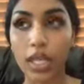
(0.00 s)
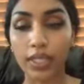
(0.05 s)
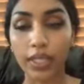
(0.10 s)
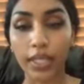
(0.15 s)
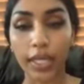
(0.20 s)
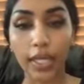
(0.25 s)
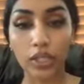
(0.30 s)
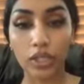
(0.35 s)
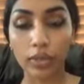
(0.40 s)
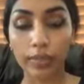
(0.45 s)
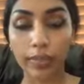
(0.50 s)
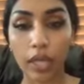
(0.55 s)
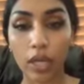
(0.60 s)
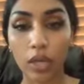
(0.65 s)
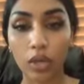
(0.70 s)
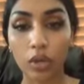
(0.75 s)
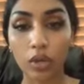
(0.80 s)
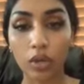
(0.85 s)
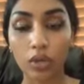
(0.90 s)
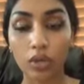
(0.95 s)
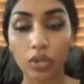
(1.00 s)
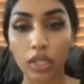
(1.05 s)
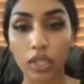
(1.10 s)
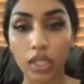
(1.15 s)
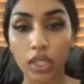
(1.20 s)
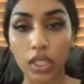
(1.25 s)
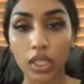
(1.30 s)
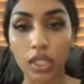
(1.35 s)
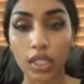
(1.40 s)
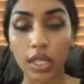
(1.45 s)
cares about
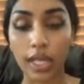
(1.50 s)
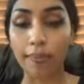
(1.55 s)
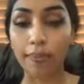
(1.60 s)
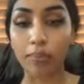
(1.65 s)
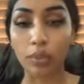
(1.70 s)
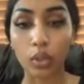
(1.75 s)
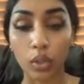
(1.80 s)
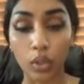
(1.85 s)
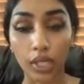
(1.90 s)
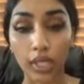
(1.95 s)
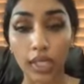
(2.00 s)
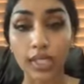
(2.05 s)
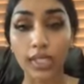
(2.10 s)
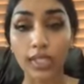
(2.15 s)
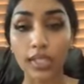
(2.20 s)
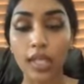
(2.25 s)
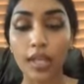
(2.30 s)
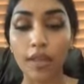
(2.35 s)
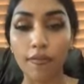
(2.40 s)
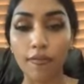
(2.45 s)
the employees,